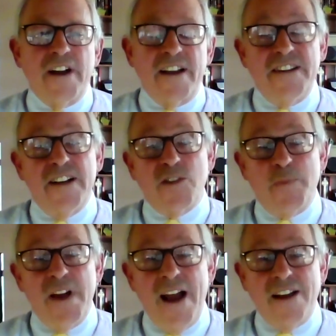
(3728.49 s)
uh, did his
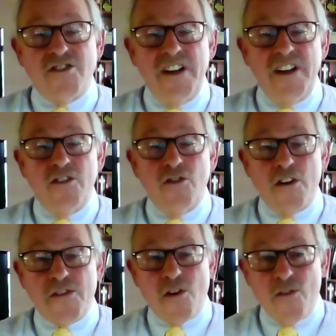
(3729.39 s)
PhD in
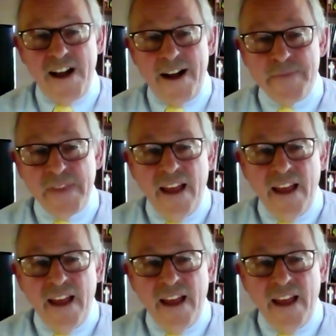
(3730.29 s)
North Korea